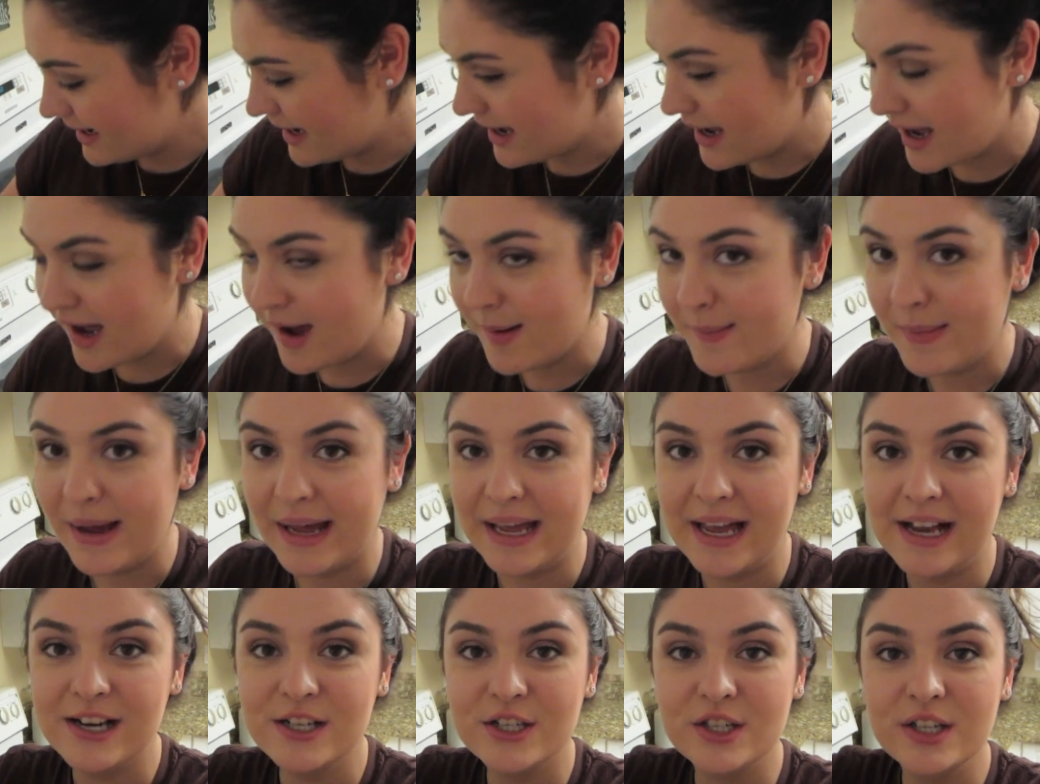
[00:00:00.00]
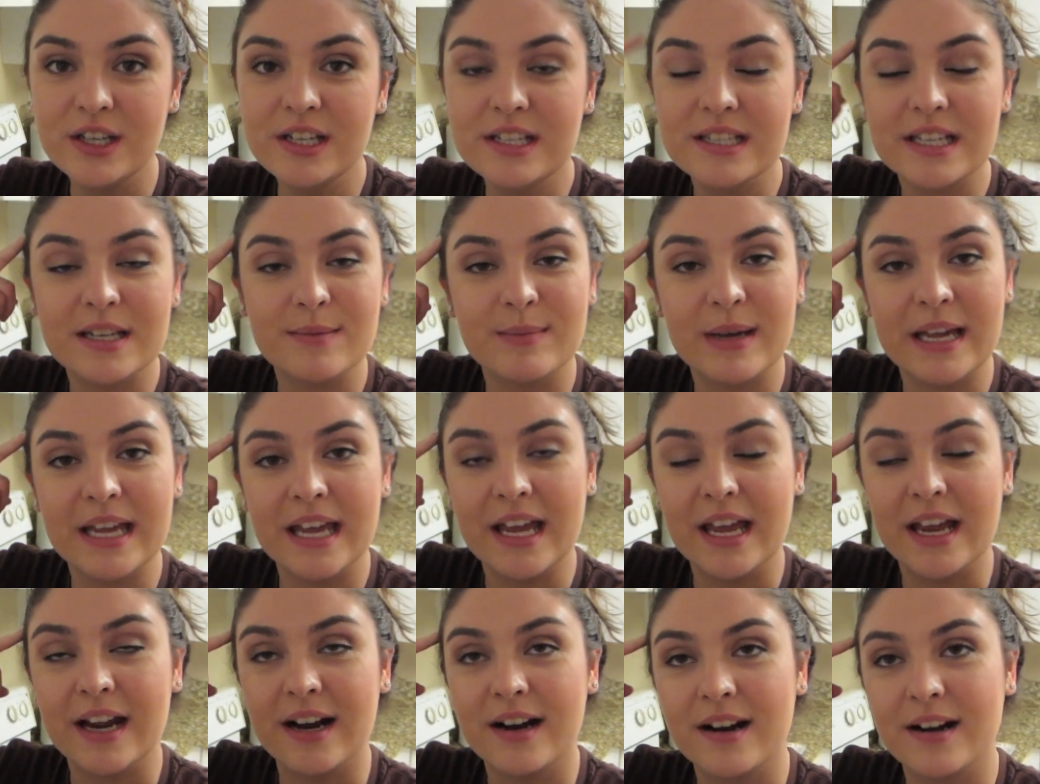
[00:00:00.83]
Um, I actually did my
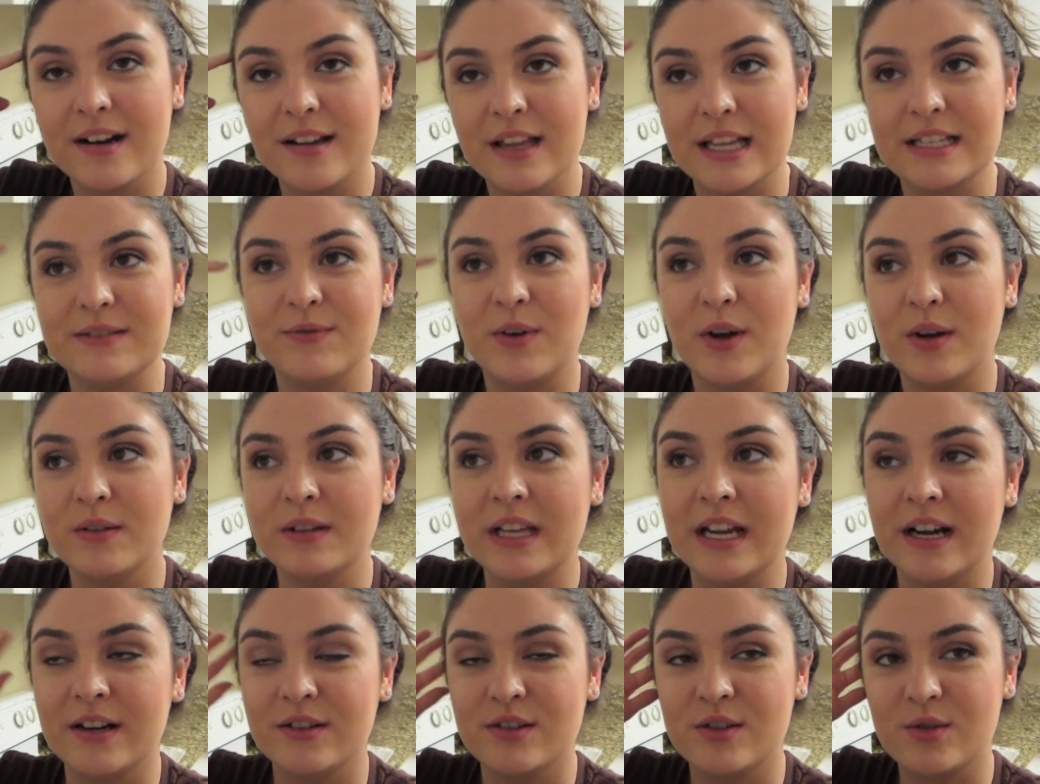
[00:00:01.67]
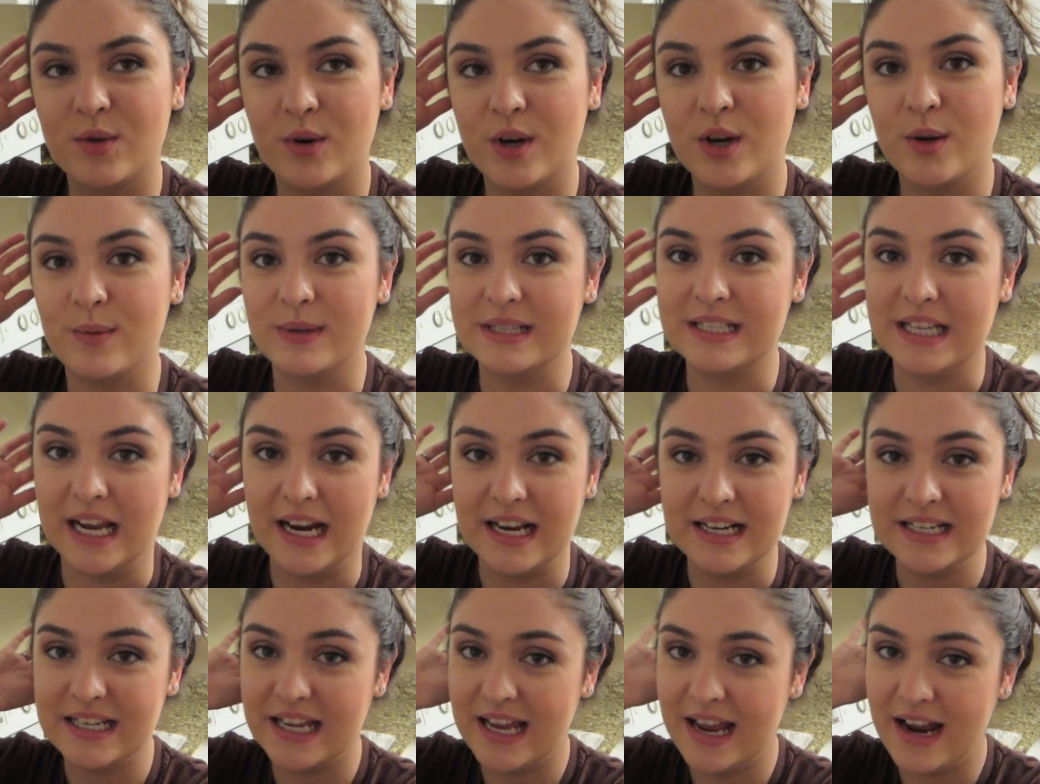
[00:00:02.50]
hair, it followed the hair tutorial with
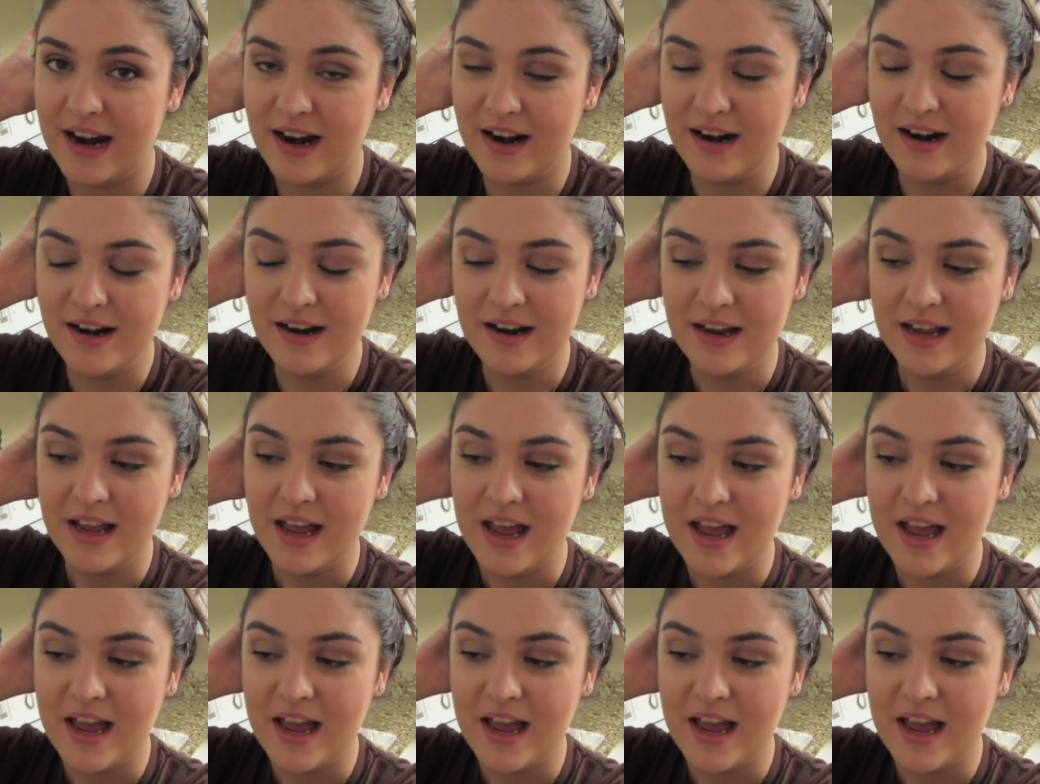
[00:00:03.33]
second day hair,